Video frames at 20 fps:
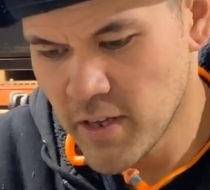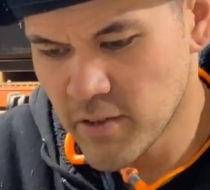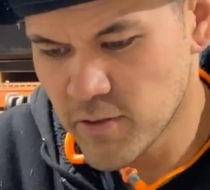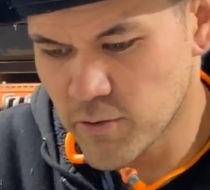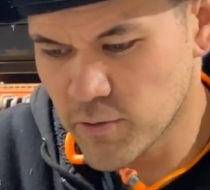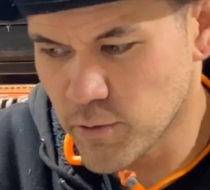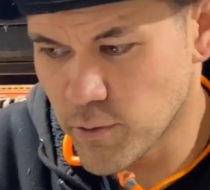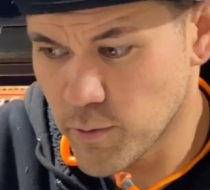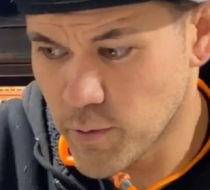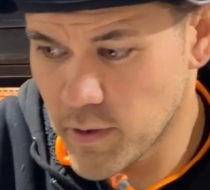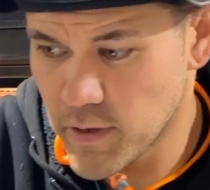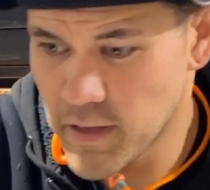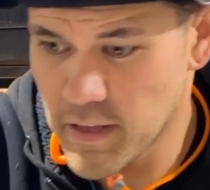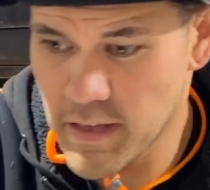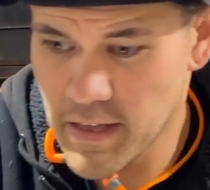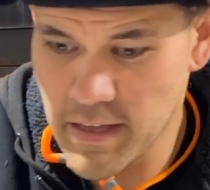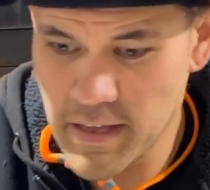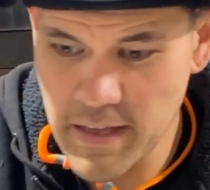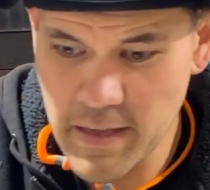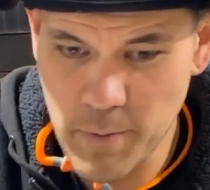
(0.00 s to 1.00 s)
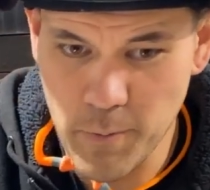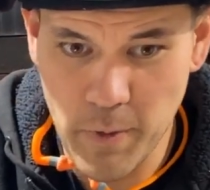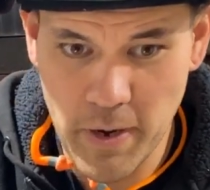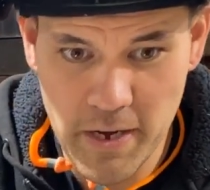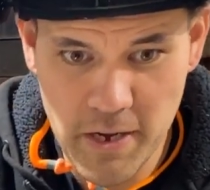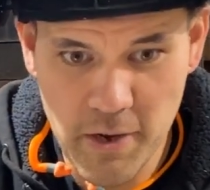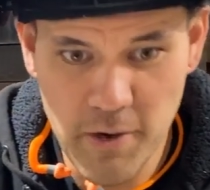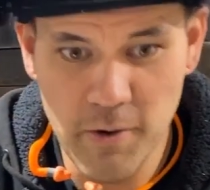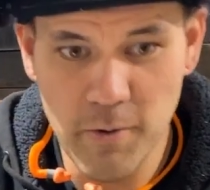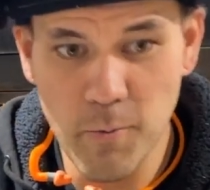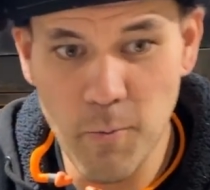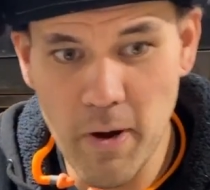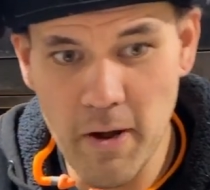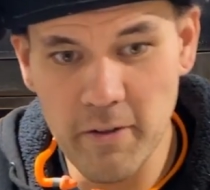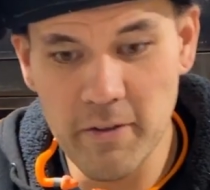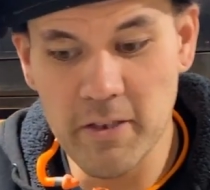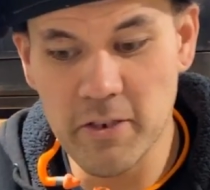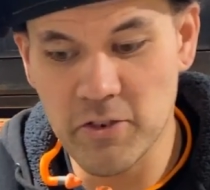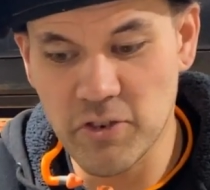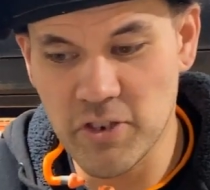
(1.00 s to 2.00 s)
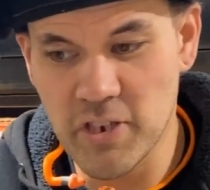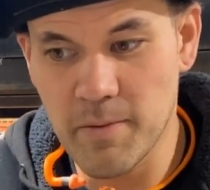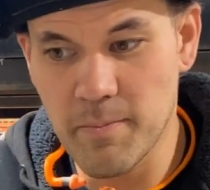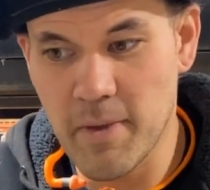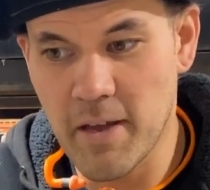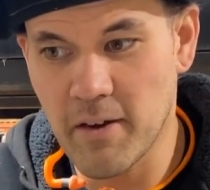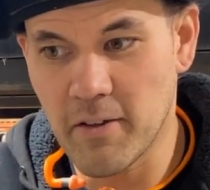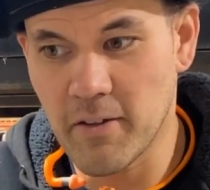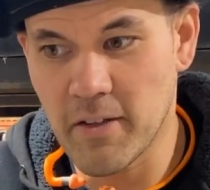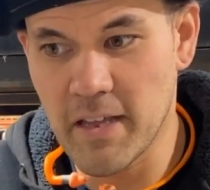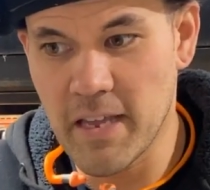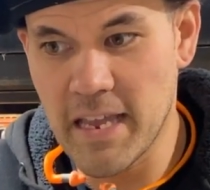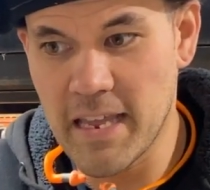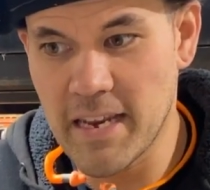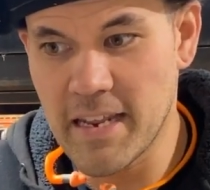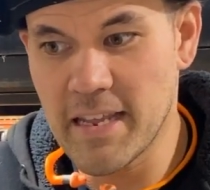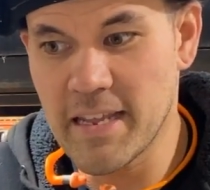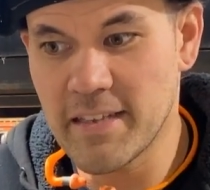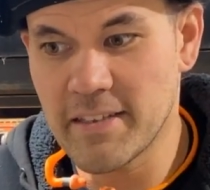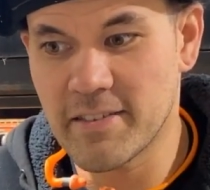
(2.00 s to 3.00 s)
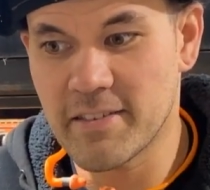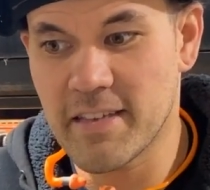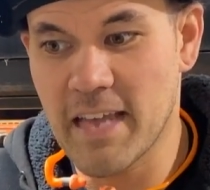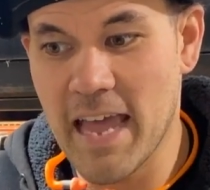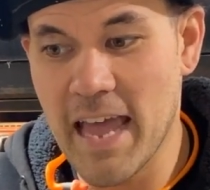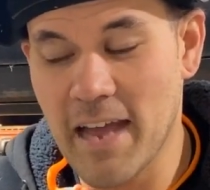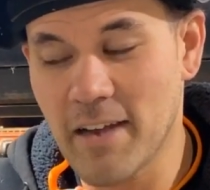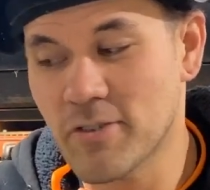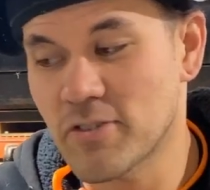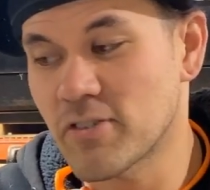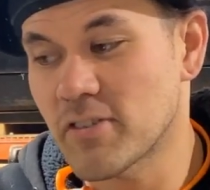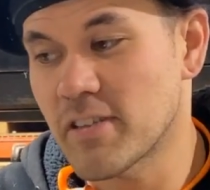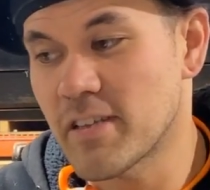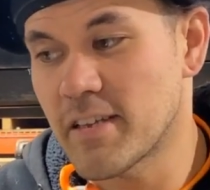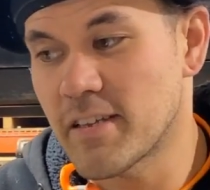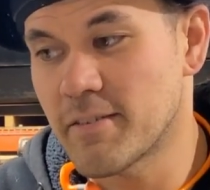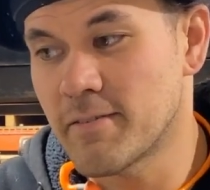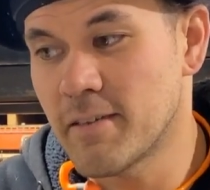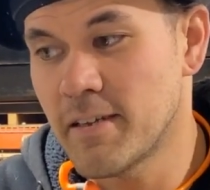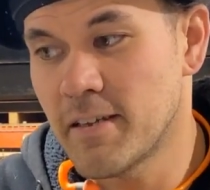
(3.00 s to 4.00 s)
So when you're welding sheet metal, it is actually